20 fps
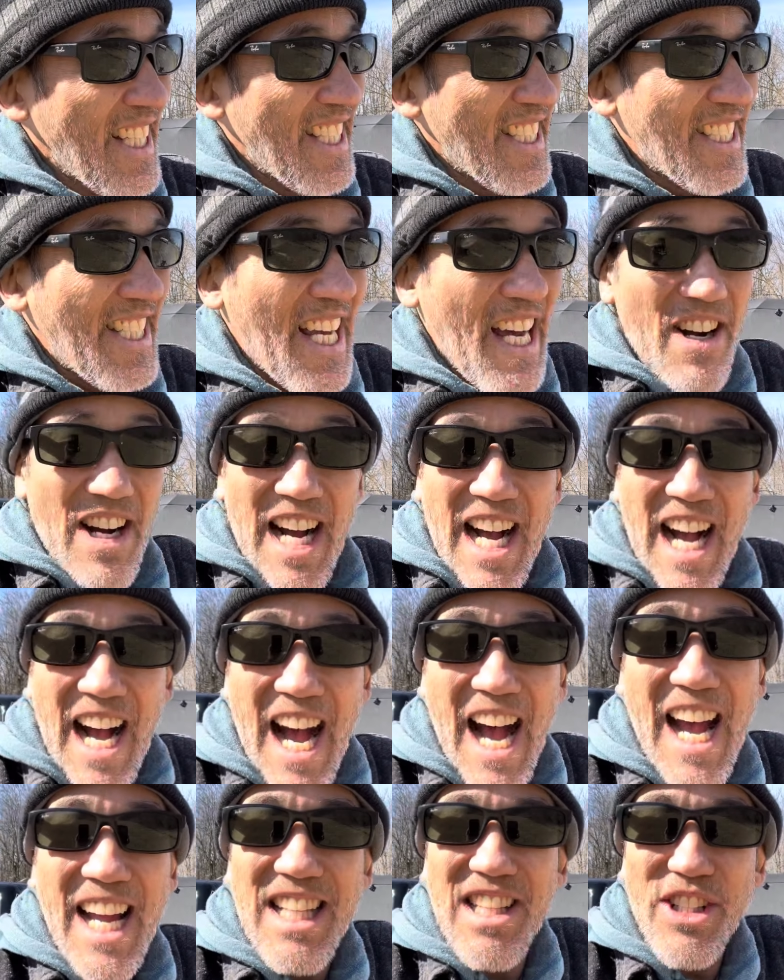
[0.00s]
Now,
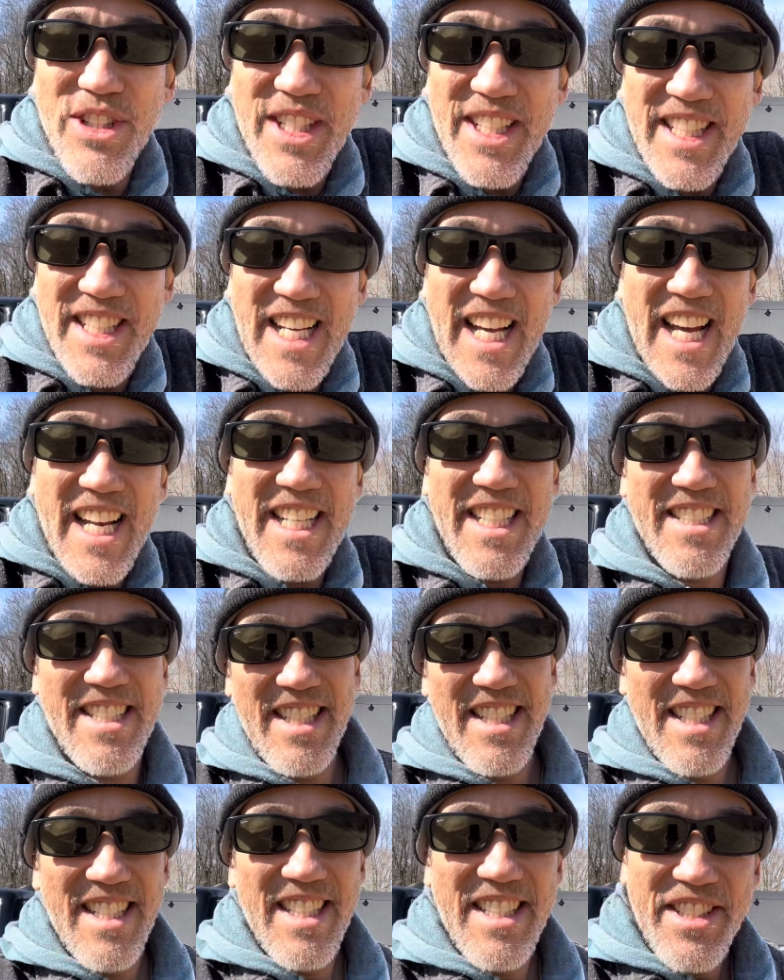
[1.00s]
I look at that as
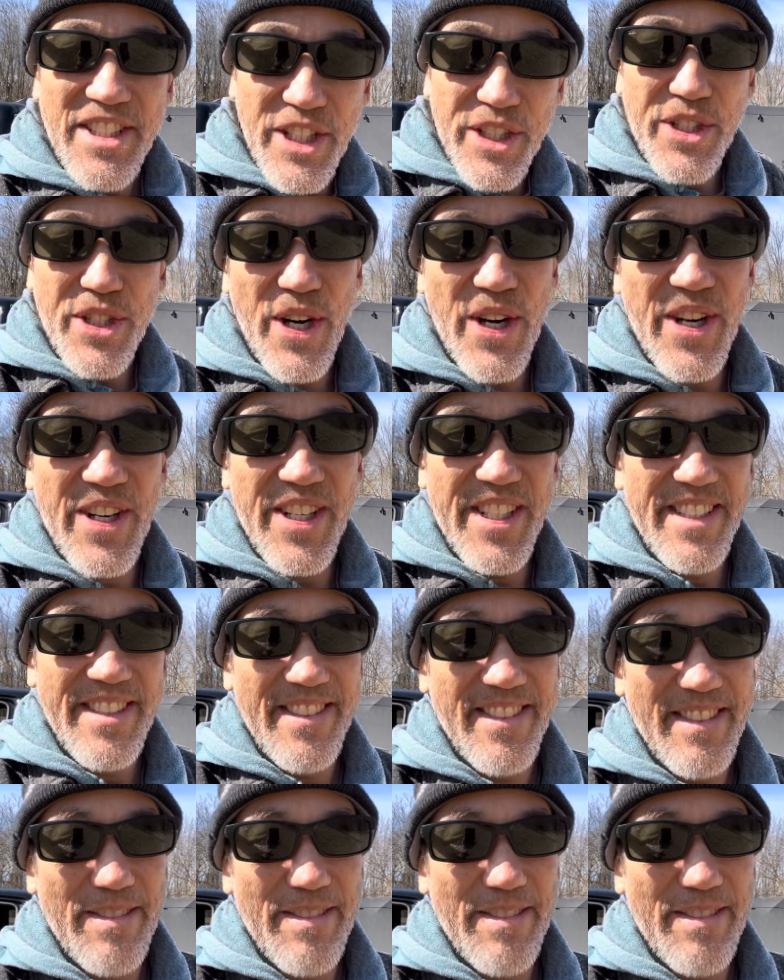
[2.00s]
a deterrent.